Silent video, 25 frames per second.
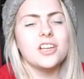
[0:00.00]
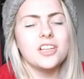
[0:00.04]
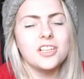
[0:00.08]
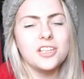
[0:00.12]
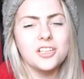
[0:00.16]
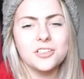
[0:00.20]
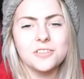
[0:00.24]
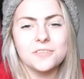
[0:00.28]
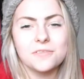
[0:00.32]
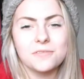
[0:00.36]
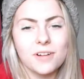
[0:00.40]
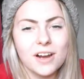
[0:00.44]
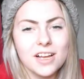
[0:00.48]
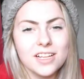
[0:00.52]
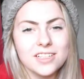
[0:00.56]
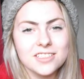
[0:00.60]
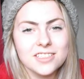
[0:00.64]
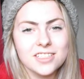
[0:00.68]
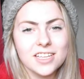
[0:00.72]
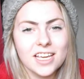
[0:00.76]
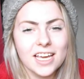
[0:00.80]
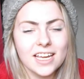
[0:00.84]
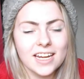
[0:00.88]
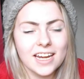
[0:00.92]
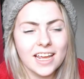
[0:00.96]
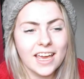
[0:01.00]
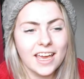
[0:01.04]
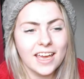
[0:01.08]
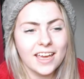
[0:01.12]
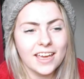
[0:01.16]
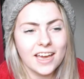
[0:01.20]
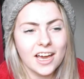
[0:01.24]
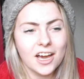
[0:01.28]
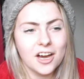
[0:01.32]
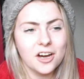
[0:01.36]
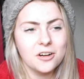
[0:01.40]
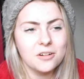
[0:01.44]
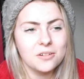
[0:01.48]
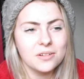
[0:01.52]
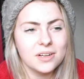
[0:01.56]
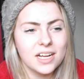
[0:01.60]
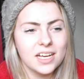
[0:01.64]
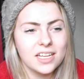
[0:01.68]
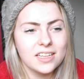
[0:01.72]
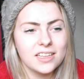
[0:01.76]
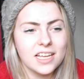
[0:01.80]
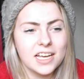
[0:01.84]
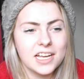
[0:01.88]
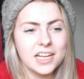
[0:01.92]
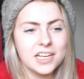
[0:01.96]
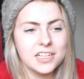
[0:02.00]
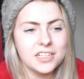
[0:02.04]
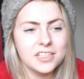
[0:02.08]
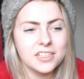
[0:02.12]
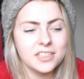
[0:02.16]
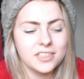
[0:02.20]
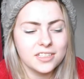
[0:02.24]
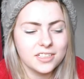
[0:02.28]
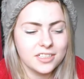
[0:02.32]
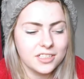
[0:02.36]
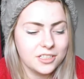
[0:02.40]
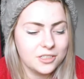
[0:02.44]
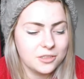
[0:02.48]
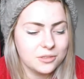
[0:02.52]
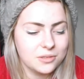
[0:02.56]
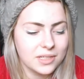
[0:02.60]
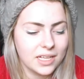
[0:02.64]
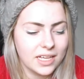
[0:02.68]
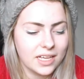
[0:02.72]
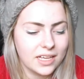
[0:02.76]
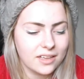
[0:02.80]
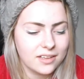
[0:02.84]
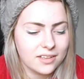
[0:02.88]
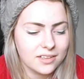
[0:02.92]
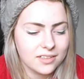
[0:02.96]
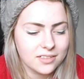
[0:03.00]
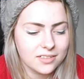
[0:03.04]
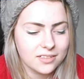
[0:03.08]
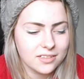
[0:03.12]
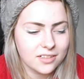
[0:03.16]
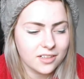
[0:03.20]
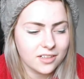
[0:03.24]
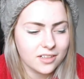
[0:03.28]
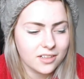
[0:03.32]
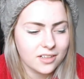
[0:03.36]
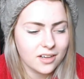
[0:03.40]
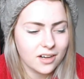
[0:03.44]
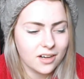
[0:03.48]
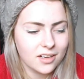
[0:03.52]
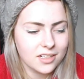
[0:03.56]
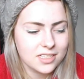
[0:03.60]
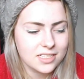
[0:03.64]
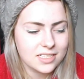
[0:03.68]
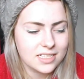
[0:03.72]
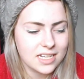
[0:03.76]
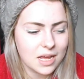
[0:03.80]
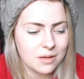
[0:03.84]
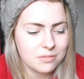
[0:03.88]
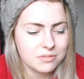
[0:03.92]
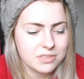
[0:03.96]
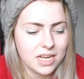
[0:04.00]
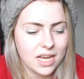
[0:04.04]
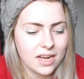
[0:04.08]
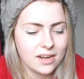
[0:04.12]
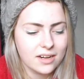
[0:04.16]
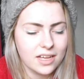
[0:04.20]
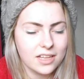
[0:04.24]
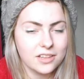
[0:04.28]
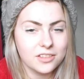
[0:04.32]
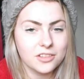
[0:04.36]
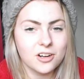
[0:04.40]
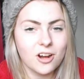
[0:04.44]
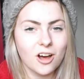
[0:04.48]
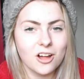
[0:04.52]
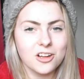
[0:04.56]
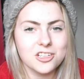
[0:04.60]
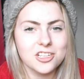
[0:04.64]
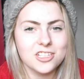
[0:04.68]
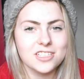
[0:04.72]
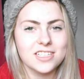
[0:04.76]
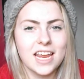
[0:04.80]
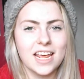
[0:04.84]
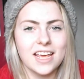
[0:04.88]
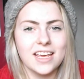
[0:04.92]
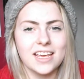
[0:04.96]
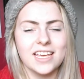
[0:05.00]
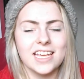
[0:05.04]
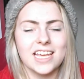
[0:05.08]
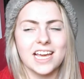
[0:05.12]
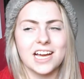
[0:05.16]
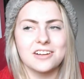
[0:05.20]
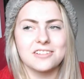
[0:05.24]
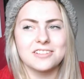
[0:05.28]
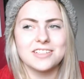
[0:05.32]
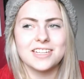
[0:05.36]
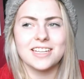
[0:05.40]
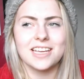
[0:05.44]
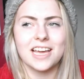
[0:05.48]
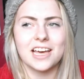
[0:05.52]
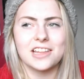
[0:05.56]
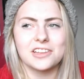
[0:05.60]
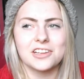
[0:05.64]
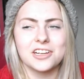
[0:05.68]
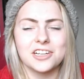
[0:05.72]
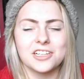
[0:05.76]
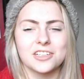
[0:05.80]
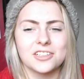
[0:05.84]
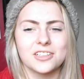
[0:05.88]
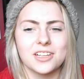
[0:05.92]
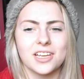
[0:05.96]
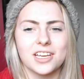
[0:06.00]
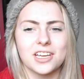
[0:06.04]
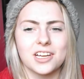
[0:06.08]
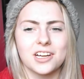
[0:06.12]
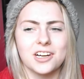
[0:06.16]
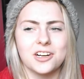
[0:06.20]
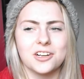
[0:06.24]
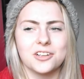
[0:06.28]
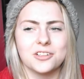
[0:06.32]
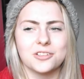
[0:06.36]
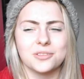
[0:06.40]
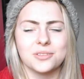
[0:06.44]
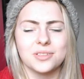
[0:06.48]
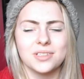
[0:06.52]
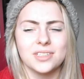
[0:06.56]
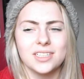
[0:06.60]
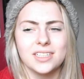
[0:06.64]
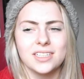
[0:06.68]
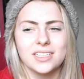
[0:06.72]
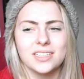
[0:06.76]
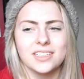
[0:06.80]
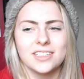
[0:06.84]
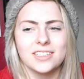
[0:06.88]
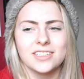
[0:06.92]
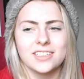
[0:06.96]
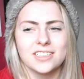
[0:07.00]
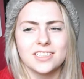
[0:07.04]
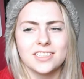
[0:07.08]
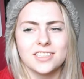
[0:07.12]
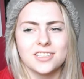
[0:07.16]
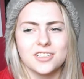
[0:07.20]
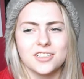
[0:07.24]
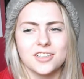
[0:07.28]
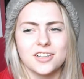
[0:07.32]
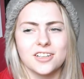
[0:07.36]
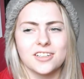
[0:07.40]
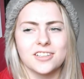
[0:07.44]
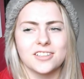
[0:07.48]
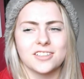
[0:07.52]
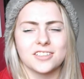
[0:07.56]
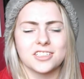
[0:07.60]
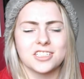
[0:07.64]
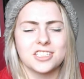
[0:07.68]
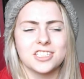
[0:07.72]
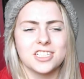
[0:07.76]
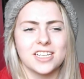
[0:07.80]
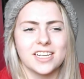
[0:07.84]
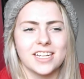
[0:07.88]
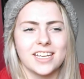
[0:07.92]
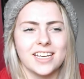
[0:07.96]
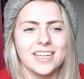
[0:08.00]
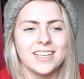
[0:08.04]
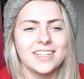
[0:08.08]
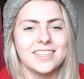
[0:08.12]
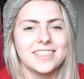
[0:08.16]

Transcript: of your friends can hang out and then you like look on Snapchat and they're all just hanging out together and you're like, oh, oh shitty.